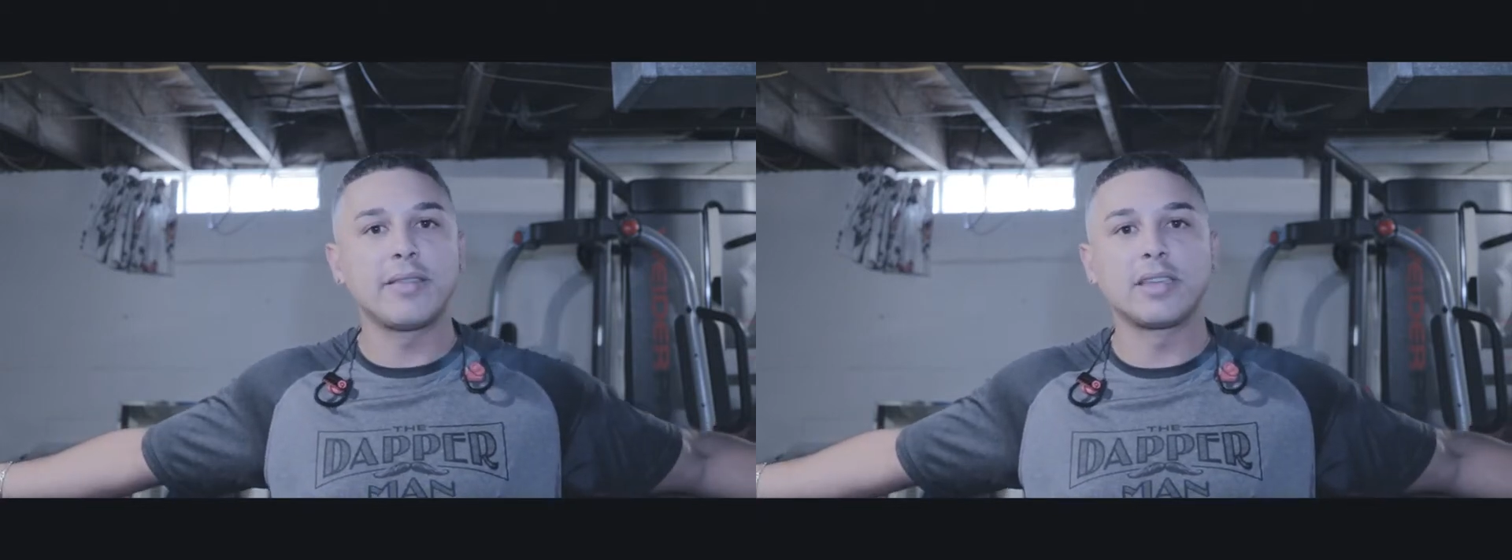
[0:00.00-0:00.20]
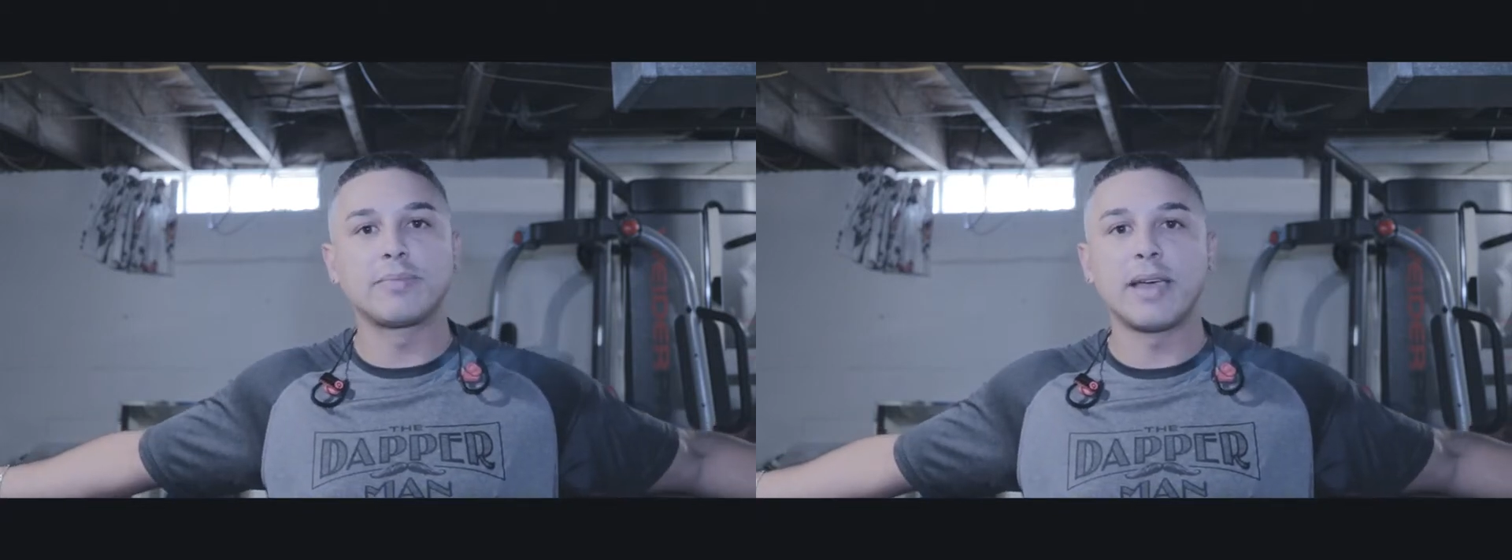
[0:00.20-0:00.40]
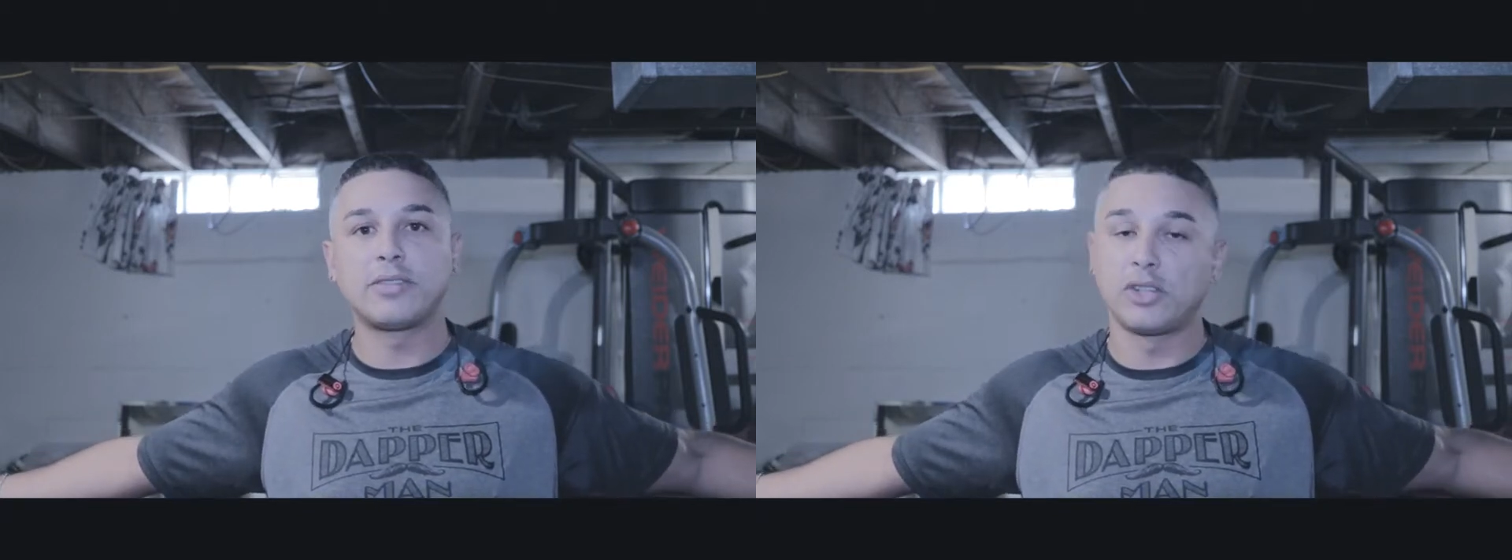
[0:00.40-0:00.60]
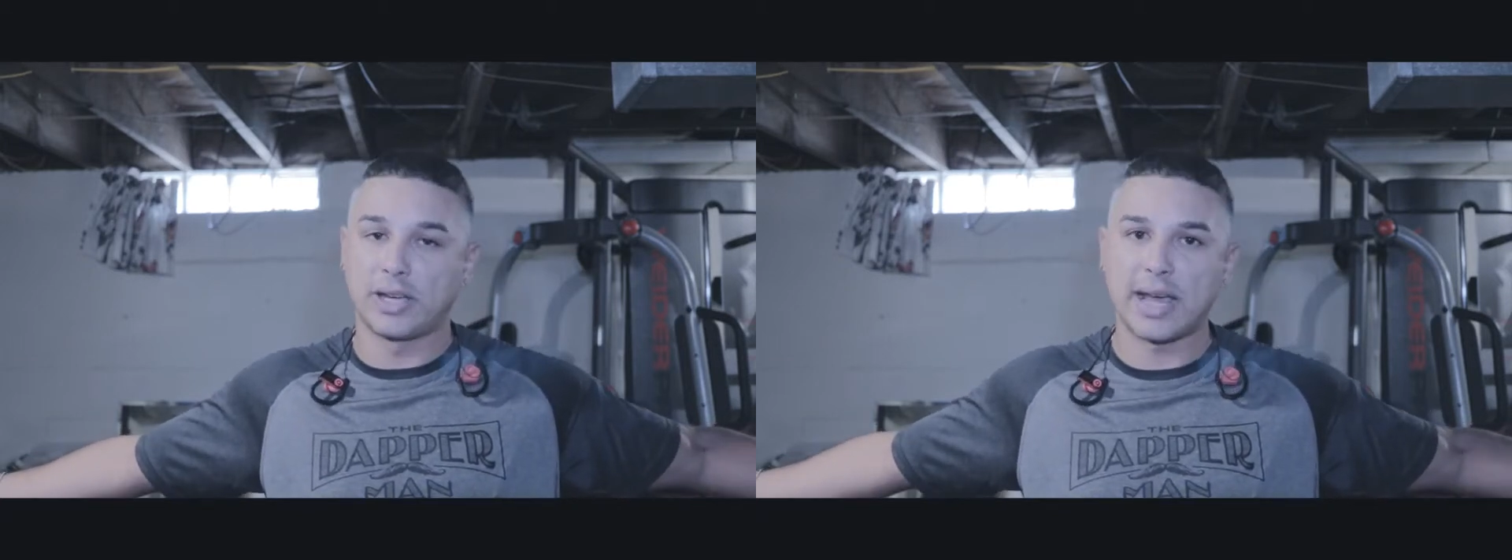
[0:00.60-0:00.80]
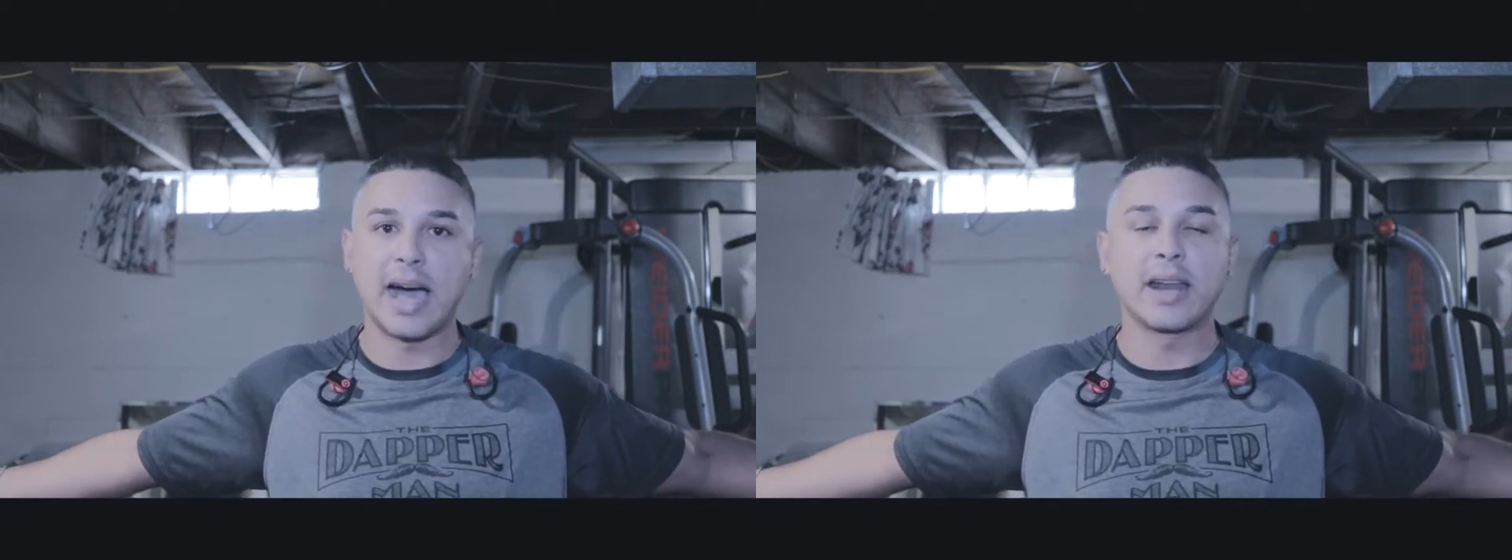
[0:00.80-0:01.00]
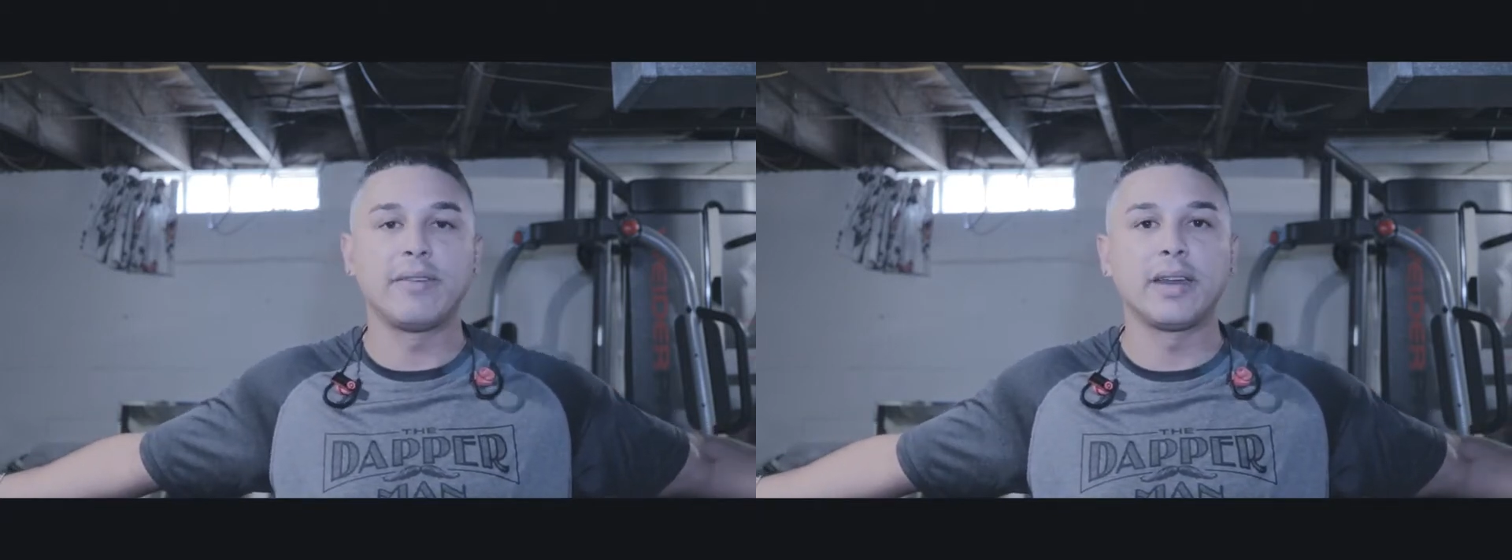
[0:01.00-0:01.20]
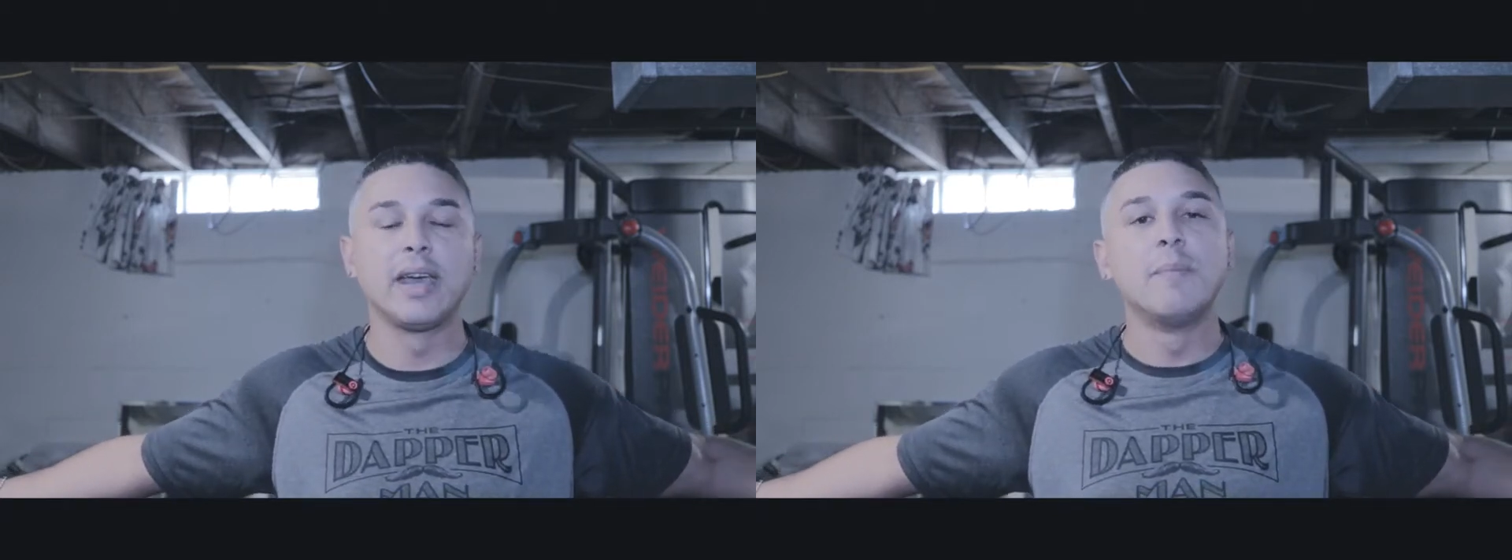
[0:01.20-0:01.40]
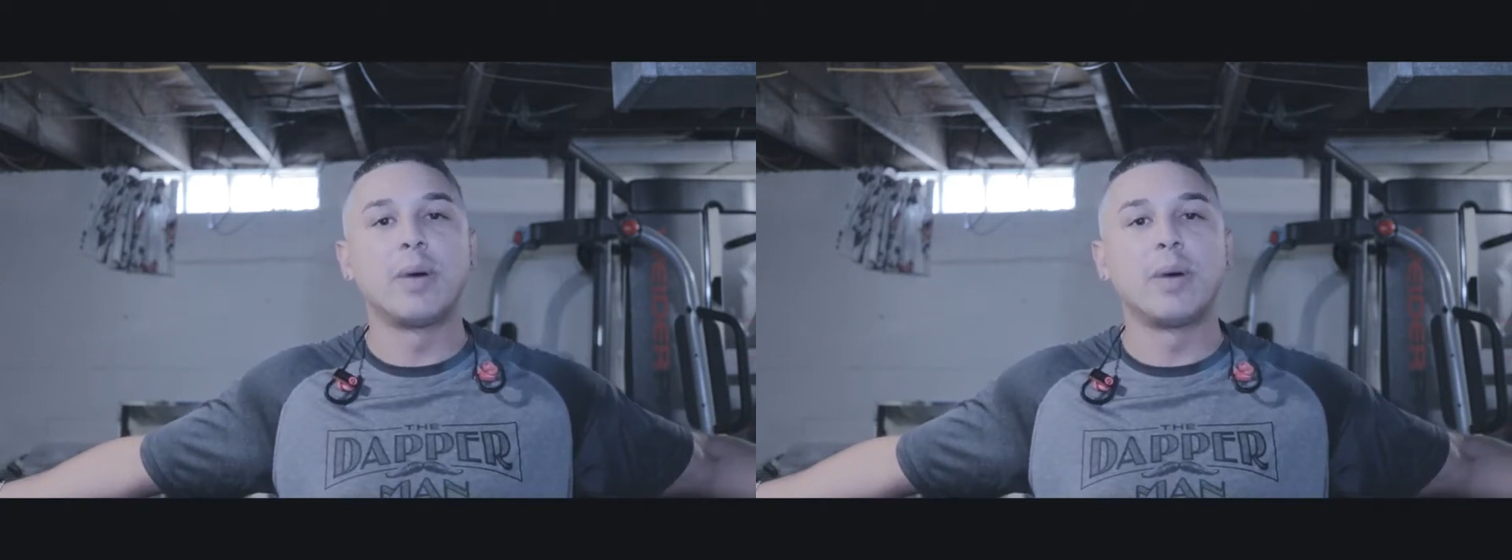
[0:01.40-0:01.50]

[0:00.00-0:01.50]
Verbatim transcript: this message, get out of it.